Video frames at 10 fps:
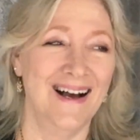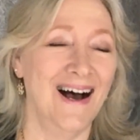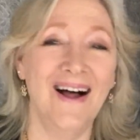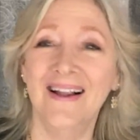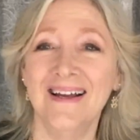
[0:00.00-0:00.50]

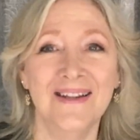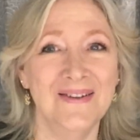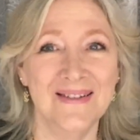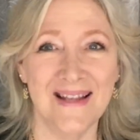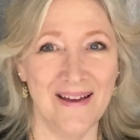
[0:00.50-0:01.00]
All I can
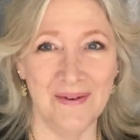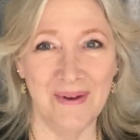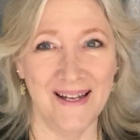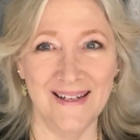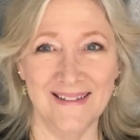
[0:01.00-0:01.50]
do is laugh
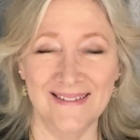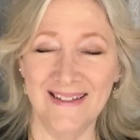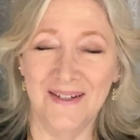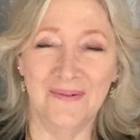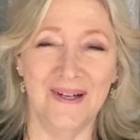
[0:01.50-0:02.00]
about it,
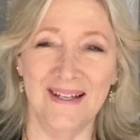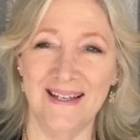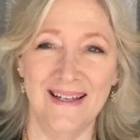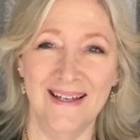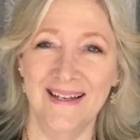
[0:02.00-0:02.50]

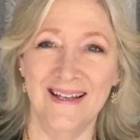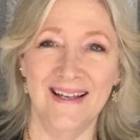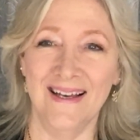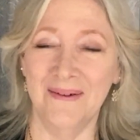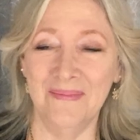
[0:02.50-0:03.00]
really,
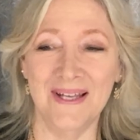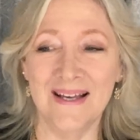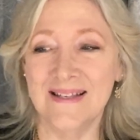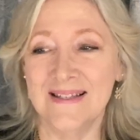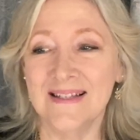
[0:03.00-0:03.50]

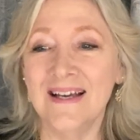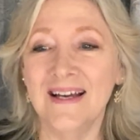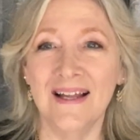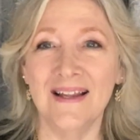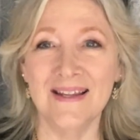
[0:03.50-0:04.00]
because
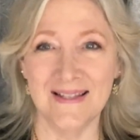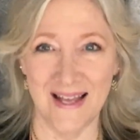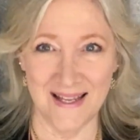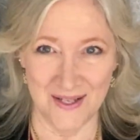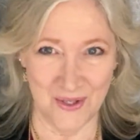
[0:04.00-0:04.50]
the
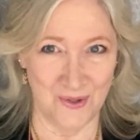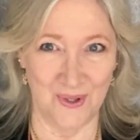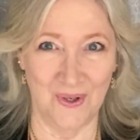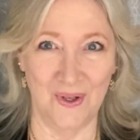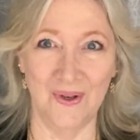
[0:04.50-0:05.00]
saying is
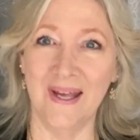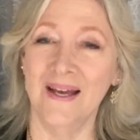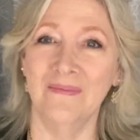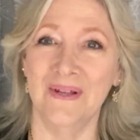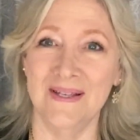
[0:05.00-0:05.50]
true. You
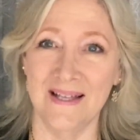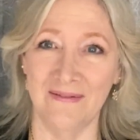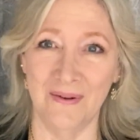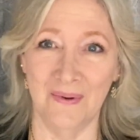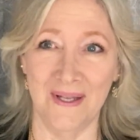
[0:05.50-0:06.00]
can't please
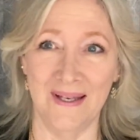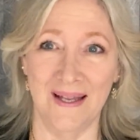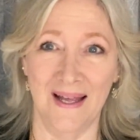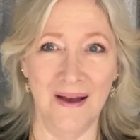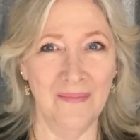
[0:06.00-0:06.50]
everyone.
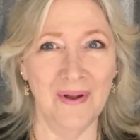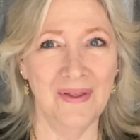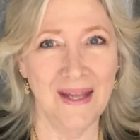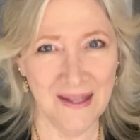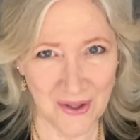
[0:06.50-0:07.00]
But
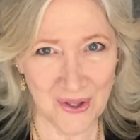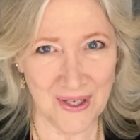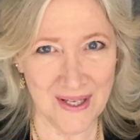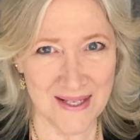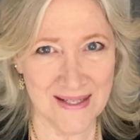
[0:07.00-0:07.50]
thank
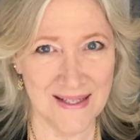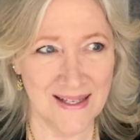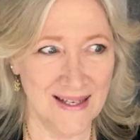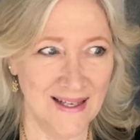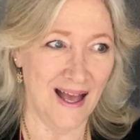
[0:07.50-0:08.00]
goodness
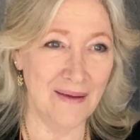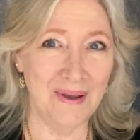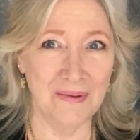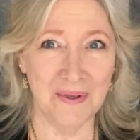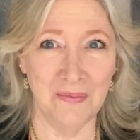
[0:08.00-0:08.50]
I'm
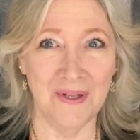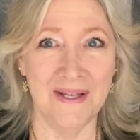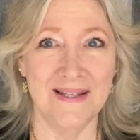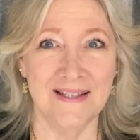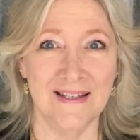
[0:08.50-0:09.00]
able to
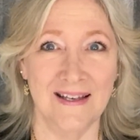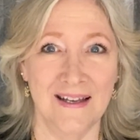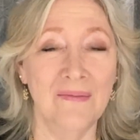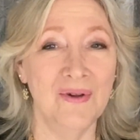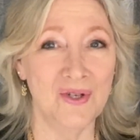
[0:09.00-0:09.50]
please
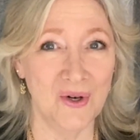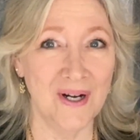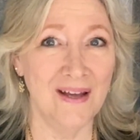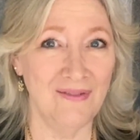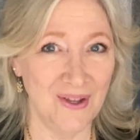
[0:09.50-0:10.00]
the
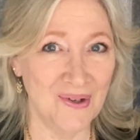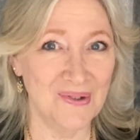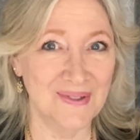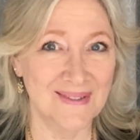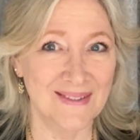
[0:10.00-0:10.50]
majority of
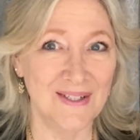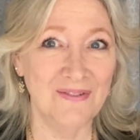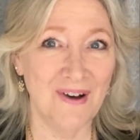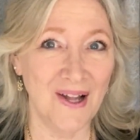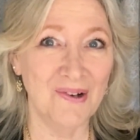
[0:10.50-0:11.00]
you who
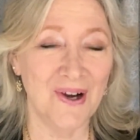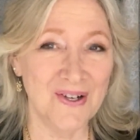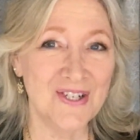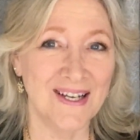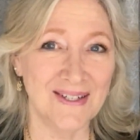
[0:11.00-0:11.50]
follow our
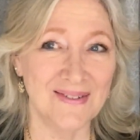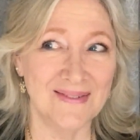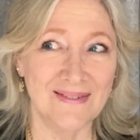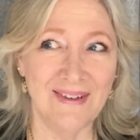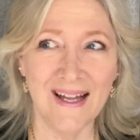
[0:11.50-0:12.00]
channel.
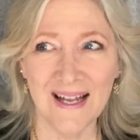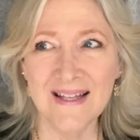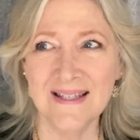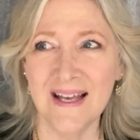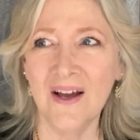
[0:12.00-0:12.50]
In fact,
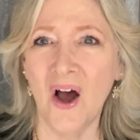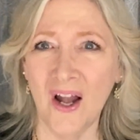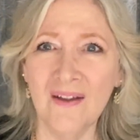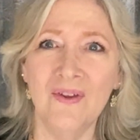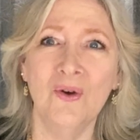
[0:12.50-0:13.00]
I'd say
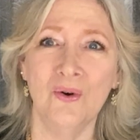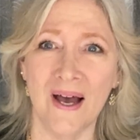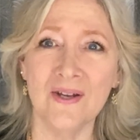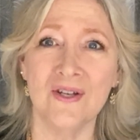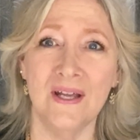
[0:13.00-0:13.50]
all of you who
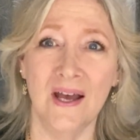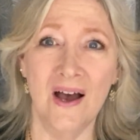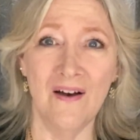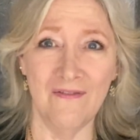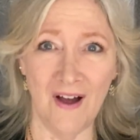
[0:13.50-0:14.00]
actually
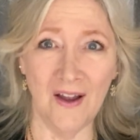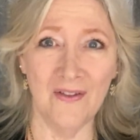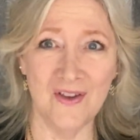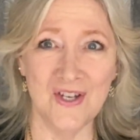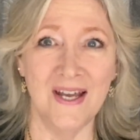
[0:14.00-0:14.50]
follow
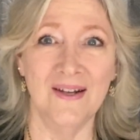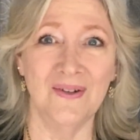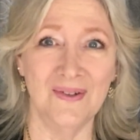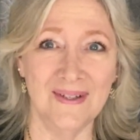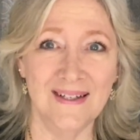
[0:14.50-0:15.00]
the channel